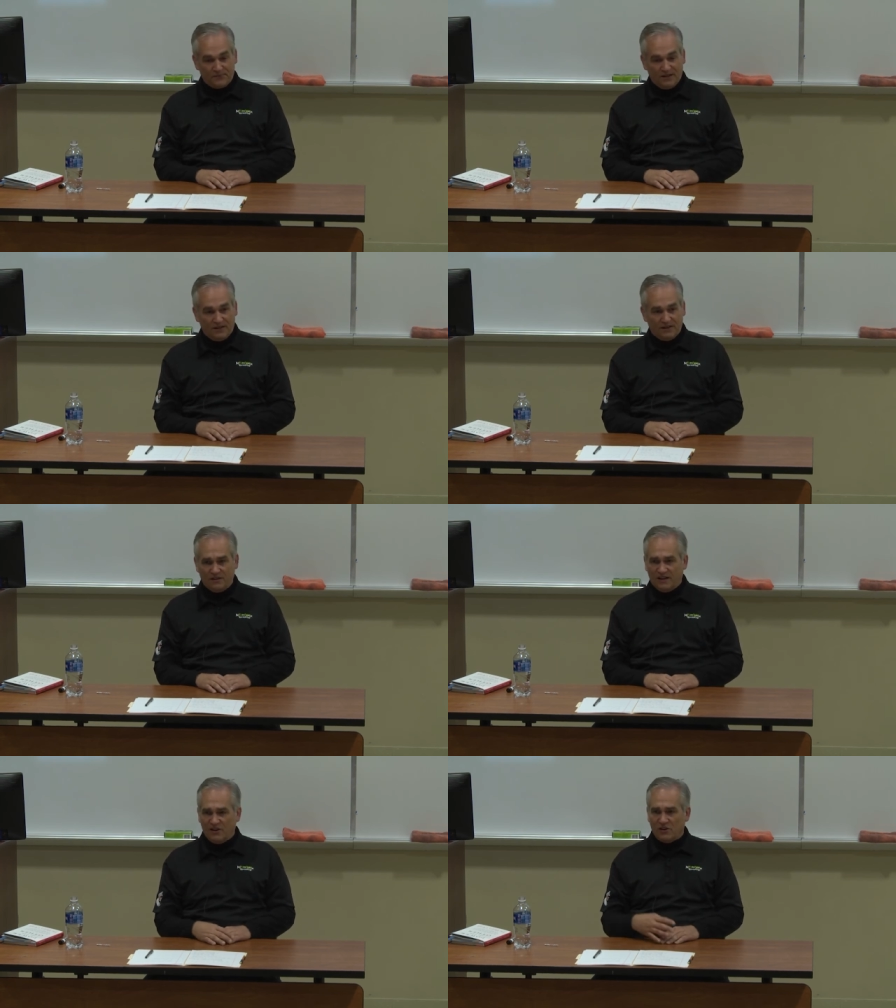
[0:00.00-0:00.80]
uh,
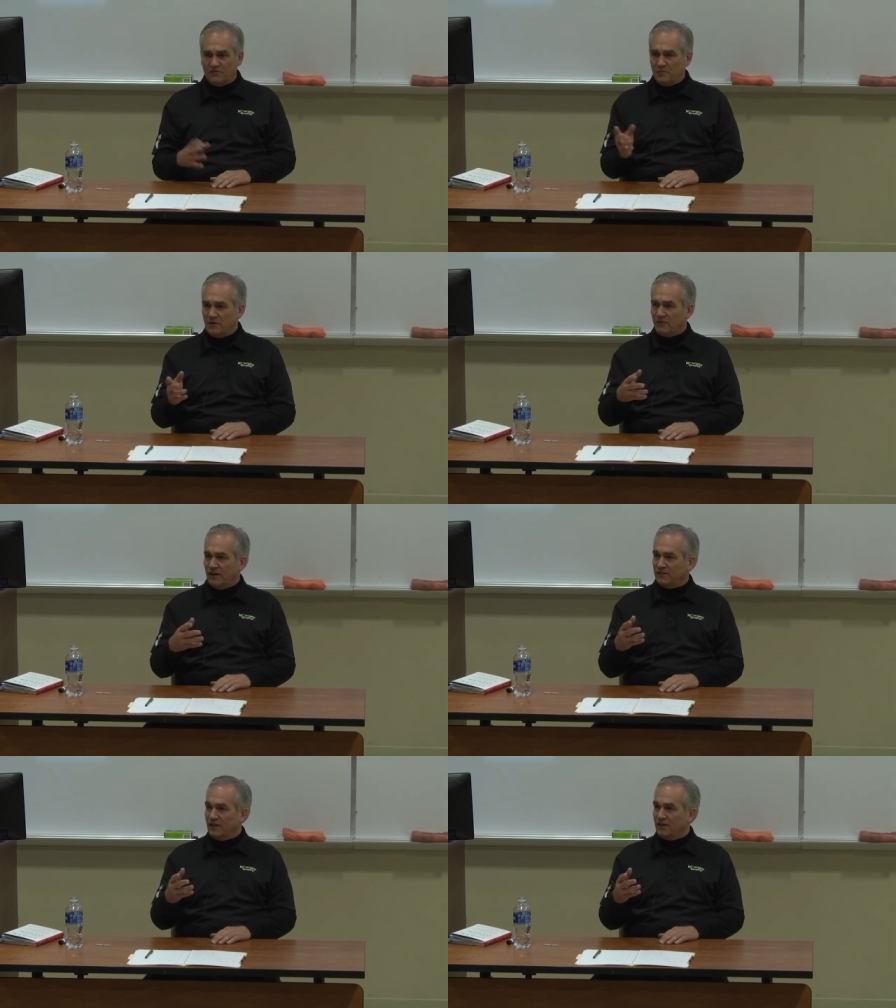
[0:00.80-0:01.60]
how long have you been
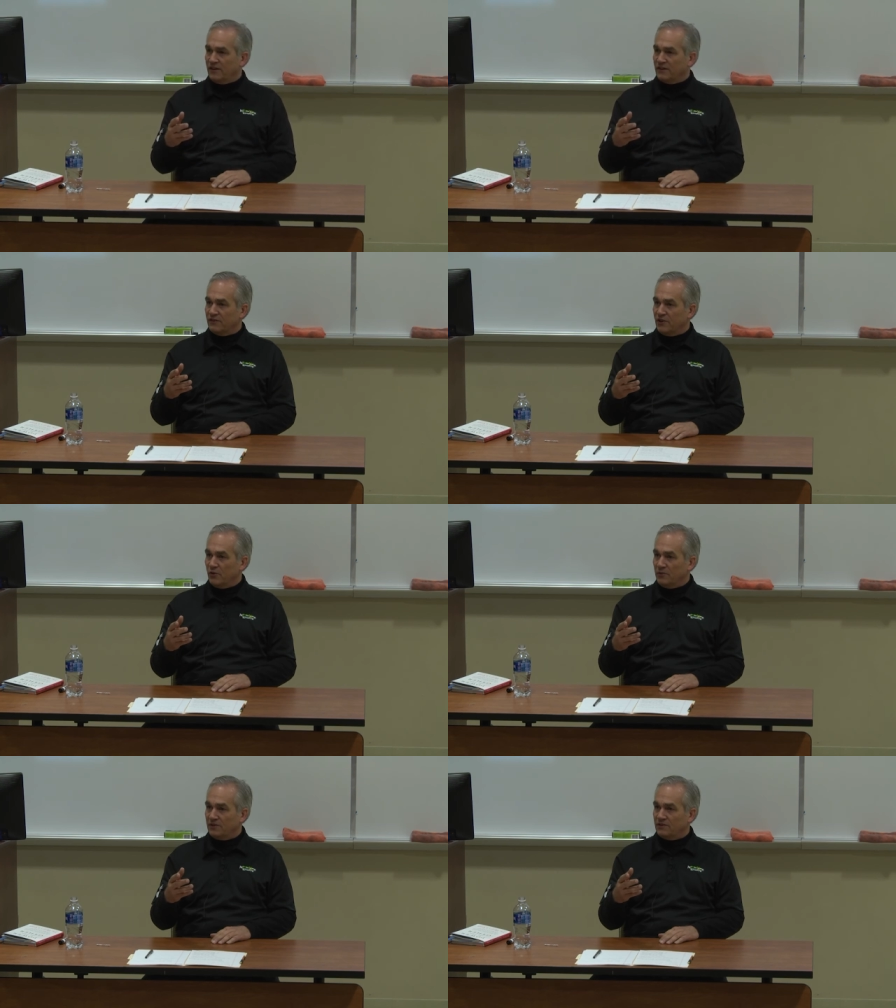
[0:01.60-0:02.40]
around the area? I don't
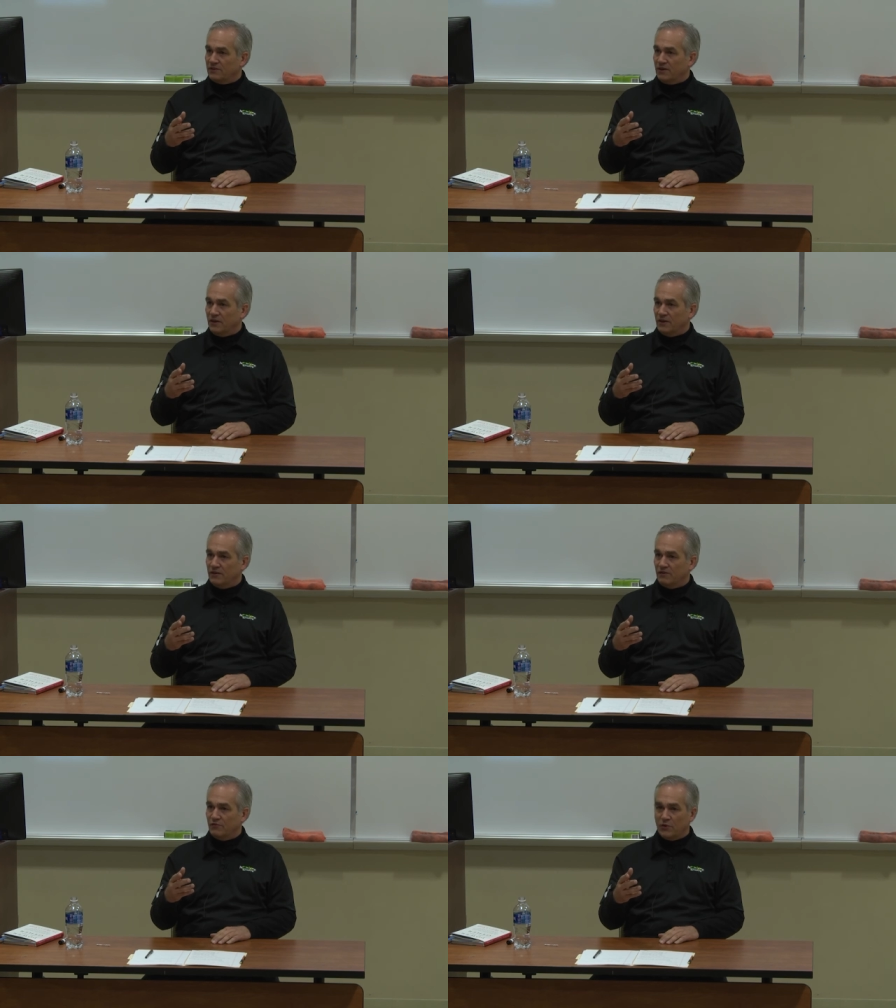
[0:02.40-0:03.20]
know. But
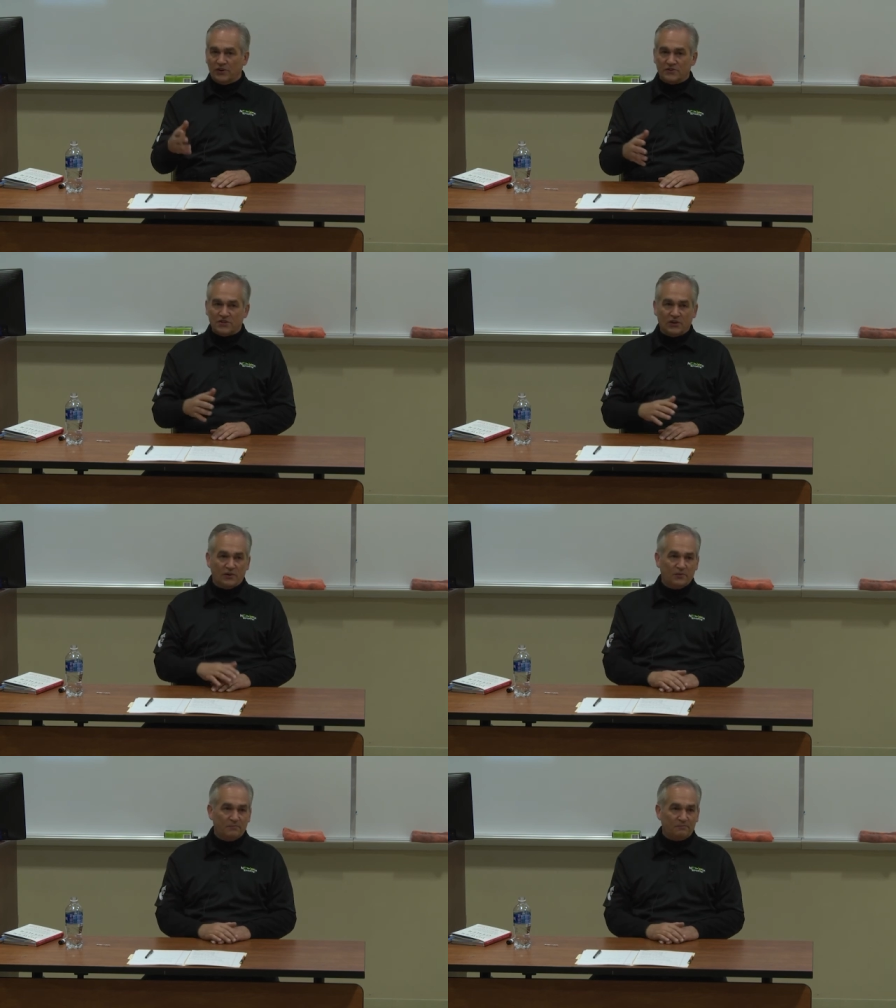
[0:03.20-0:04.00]
uh, four years
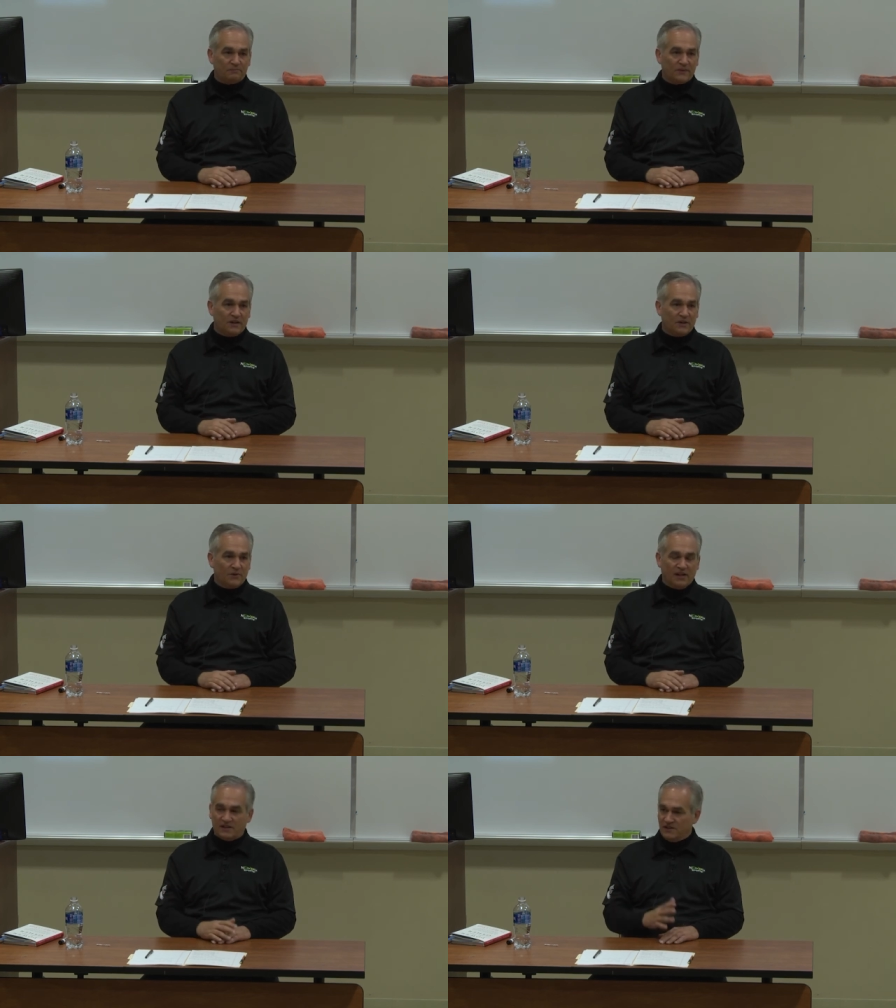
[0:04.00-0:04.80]
ago,
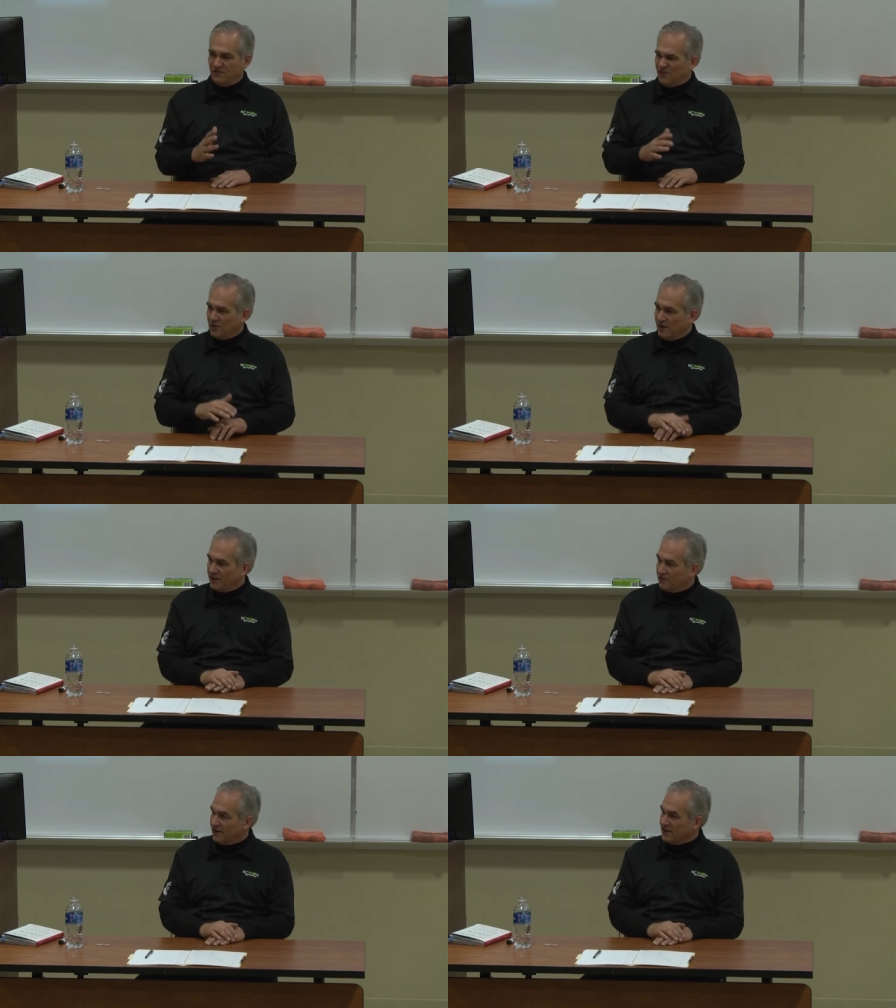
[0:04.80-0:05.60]
we got a fair
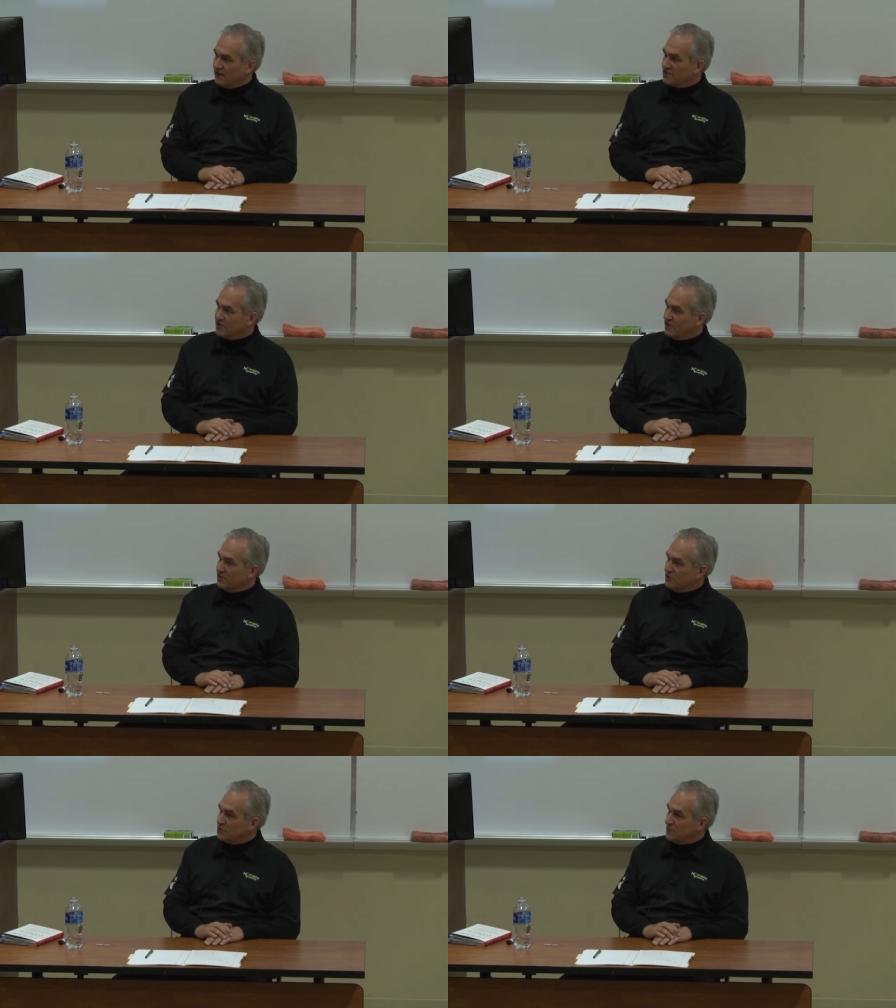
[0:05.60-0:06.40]
amount of recognition in
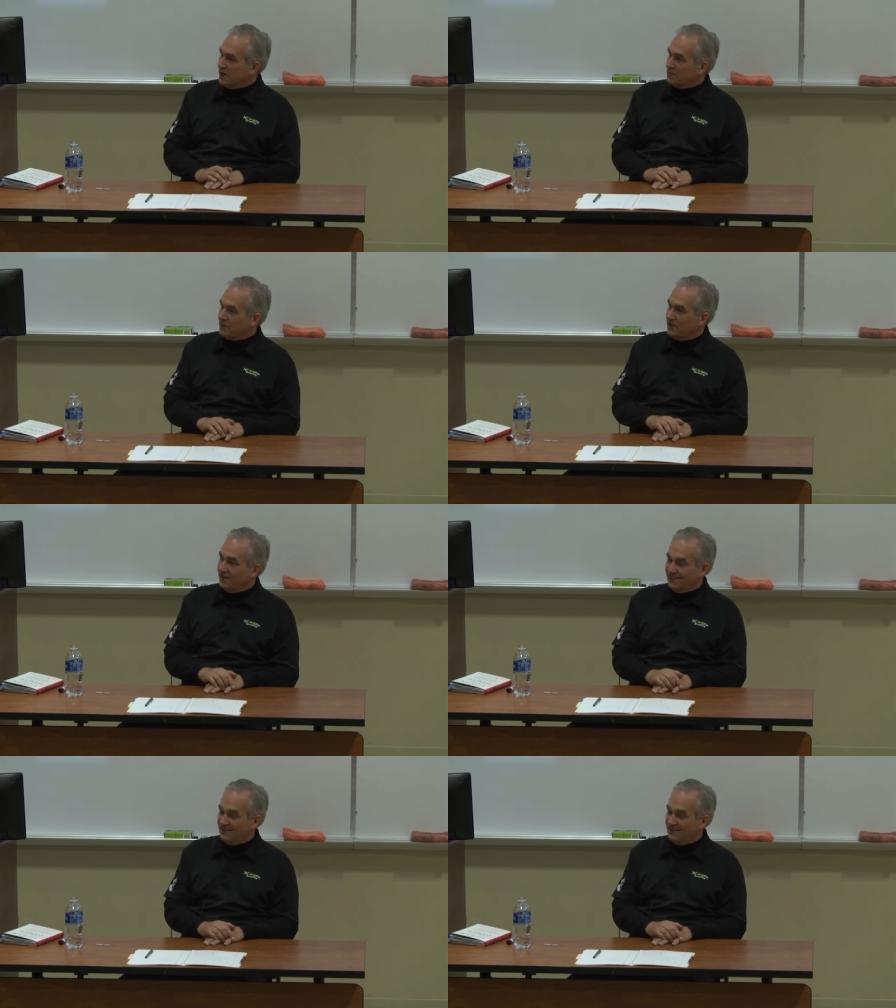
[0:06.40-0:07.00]
the newspaper,